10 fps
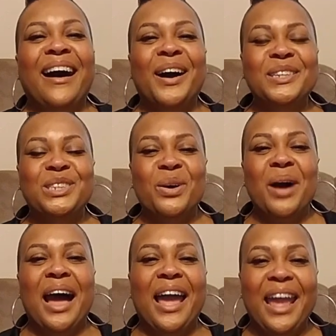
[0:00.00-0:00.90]
Also,
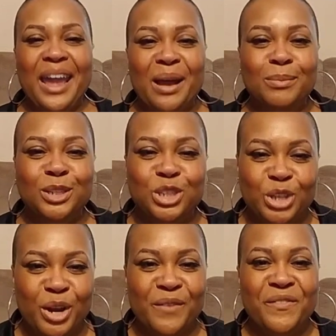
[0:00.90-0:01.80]
I am
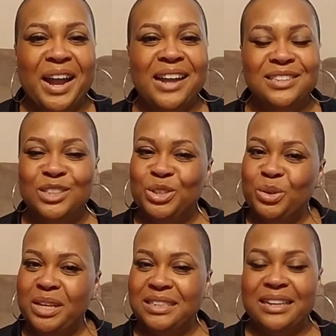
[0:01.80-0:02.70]
certified to
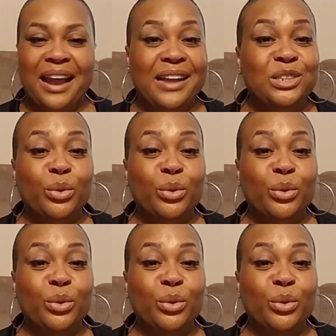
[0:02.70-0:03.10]
do this, guys.